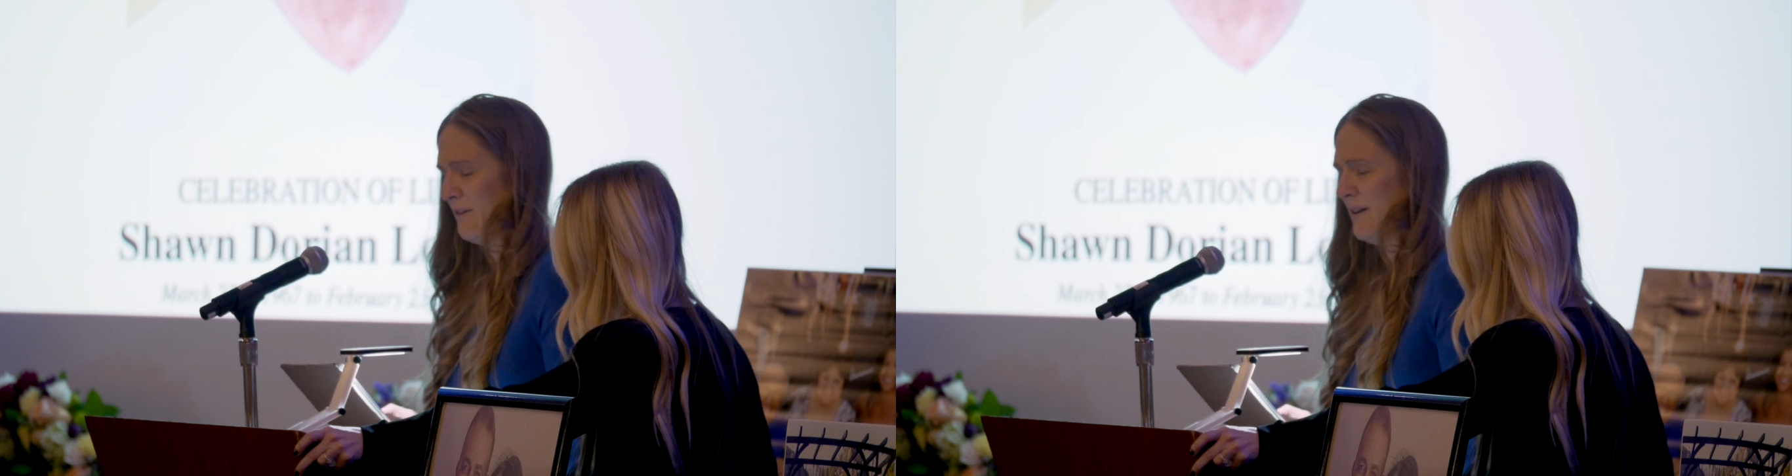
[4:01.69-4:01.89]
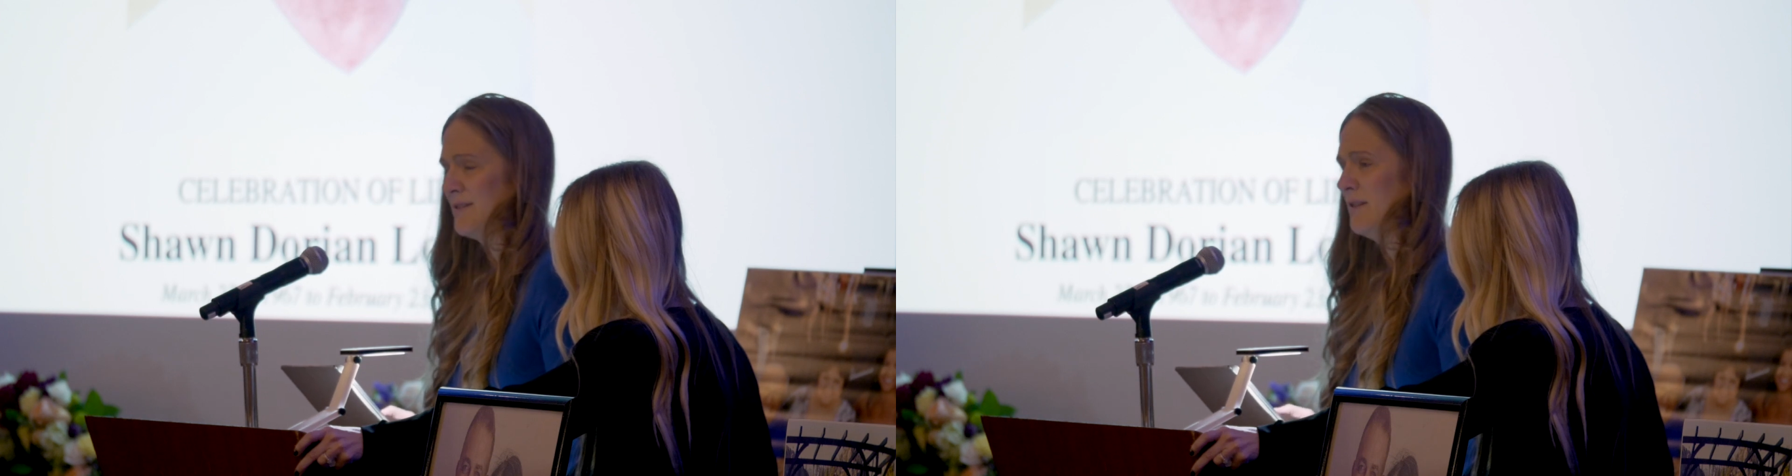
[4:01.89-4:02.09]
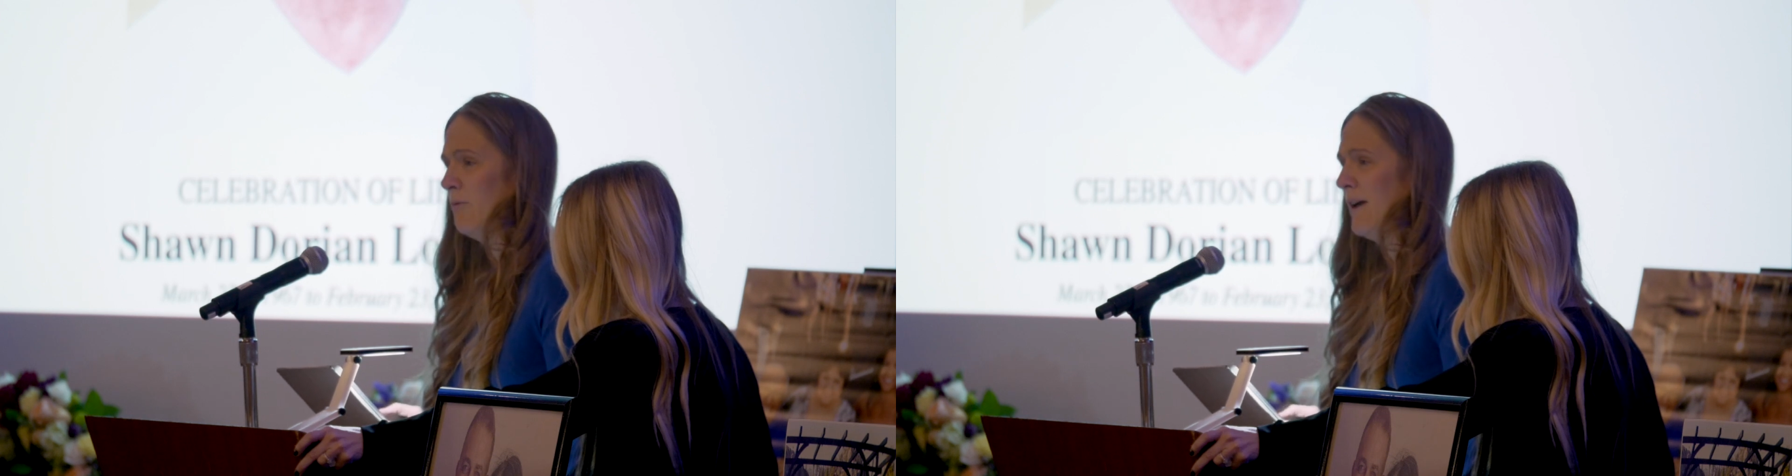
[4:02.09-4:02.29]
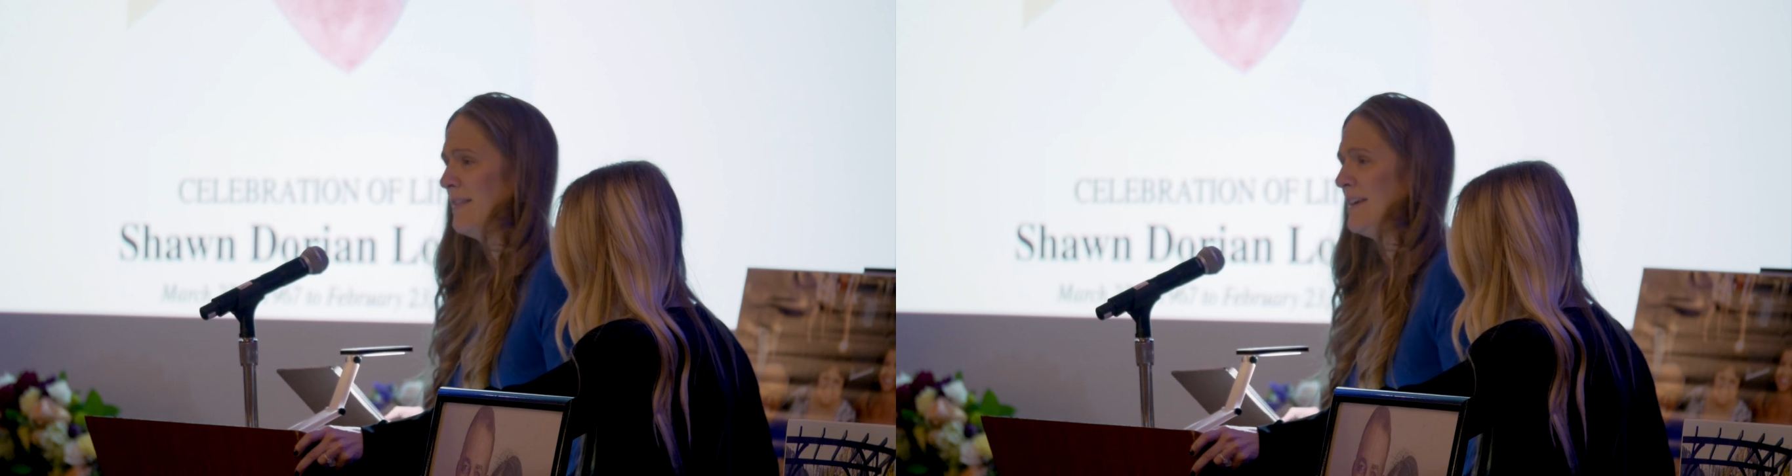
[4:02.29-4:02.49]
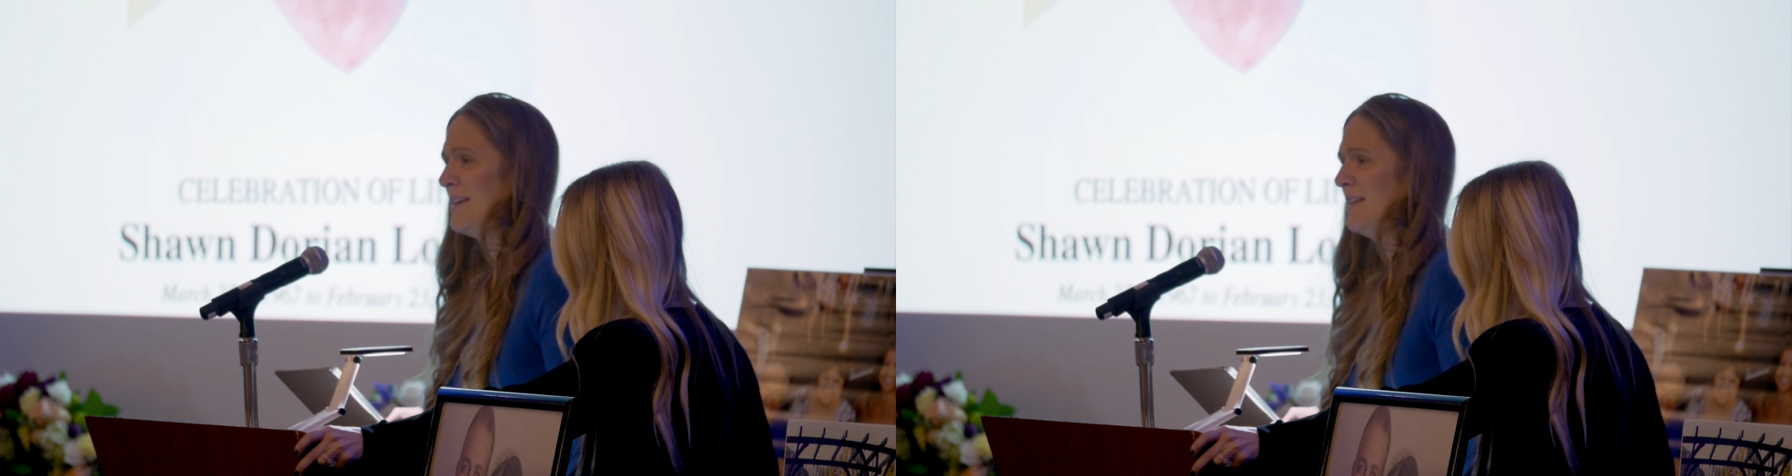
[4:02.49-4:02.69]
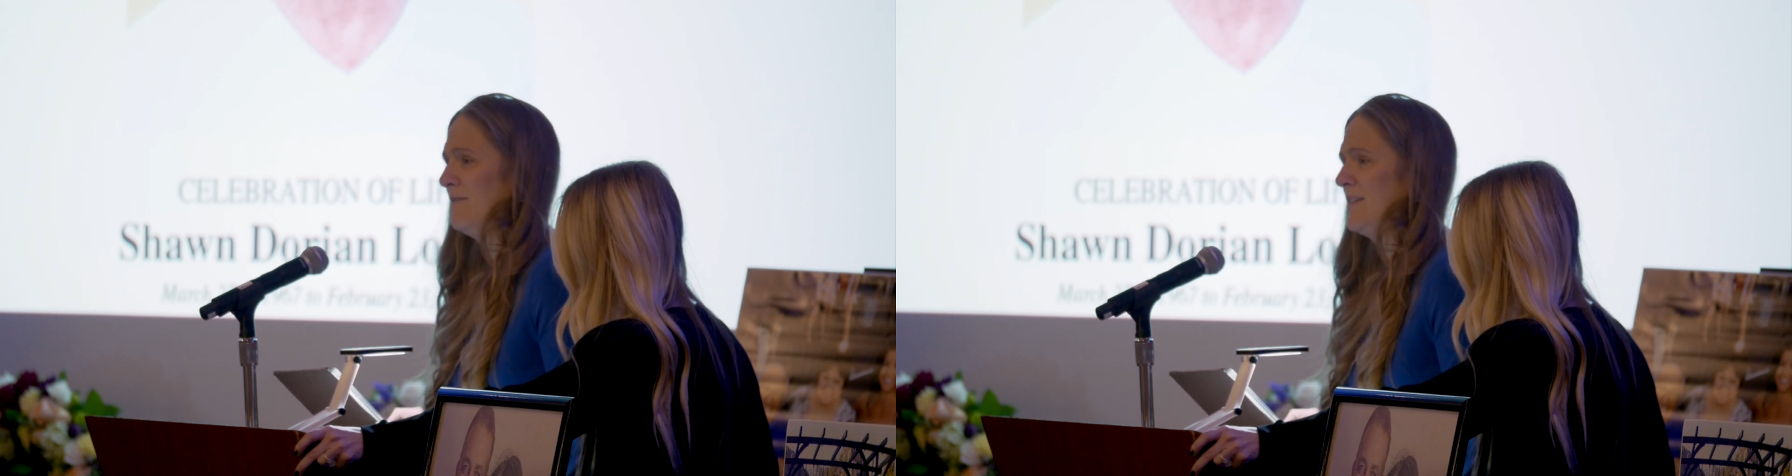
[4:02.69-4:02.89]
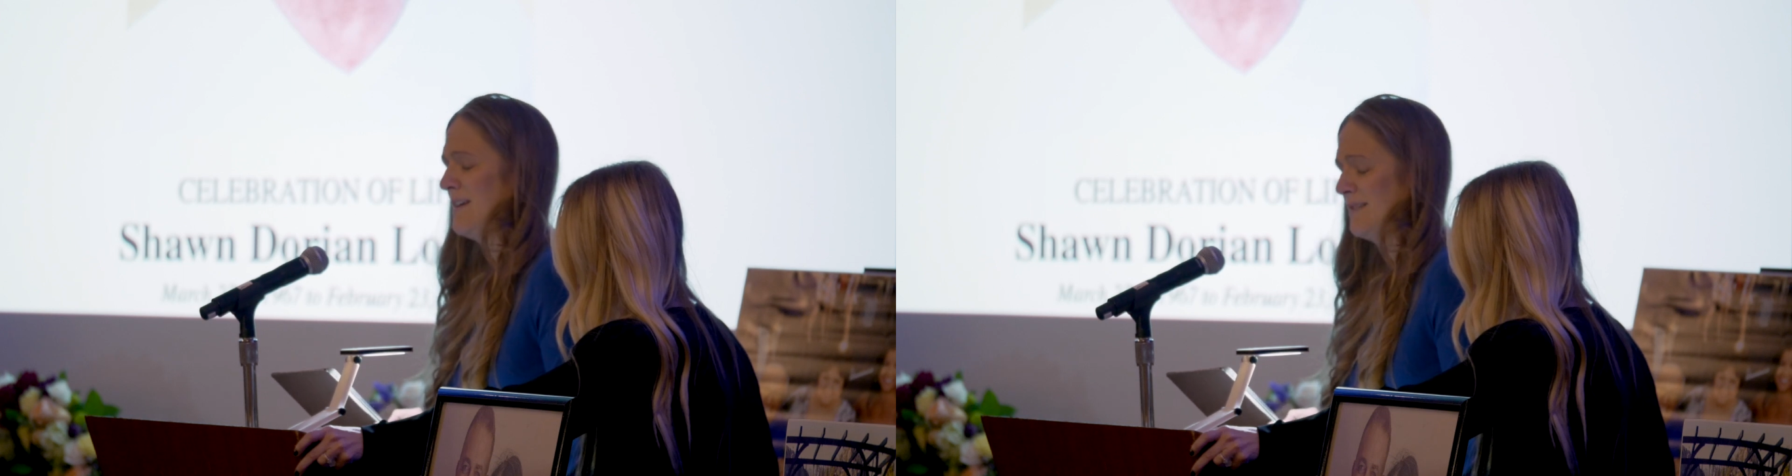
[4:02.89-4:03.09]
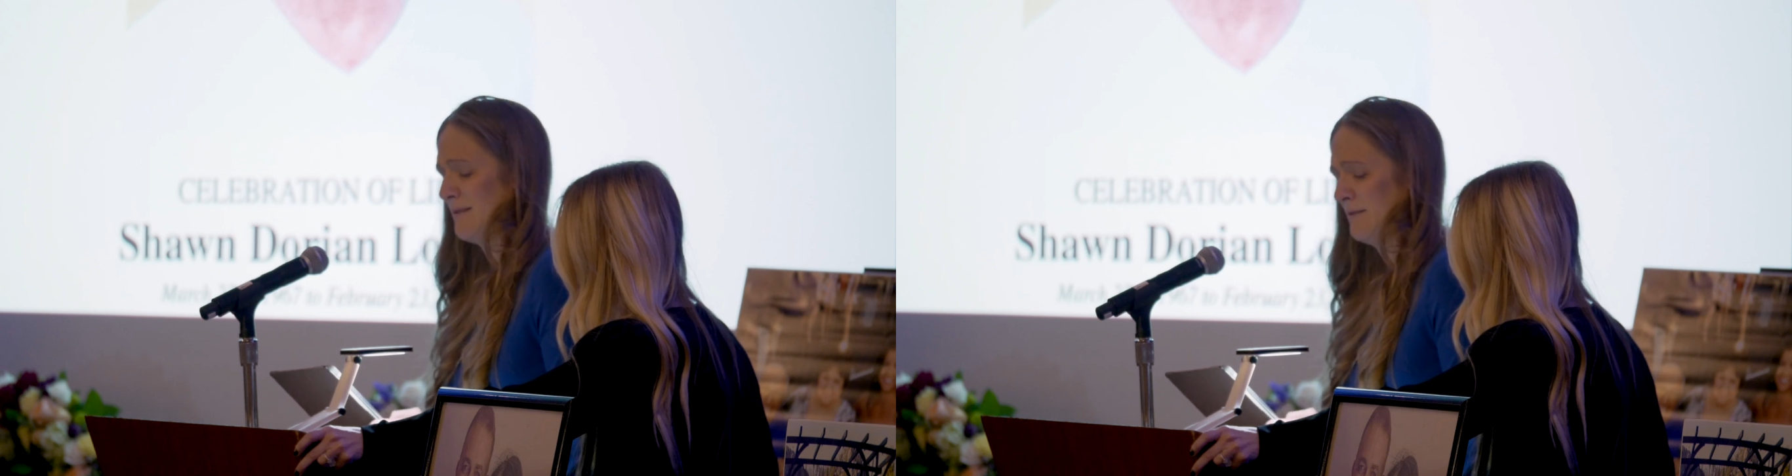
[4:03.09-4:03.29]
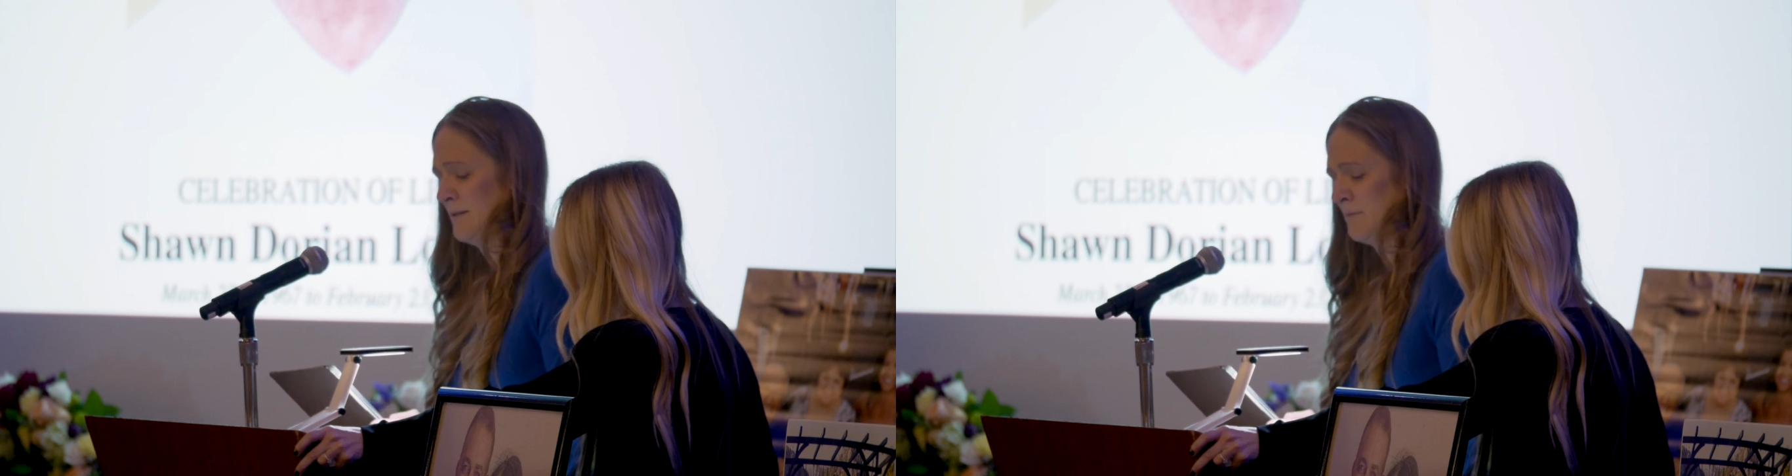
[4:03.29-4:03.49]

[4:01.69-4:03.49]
for us in the way that he lived his.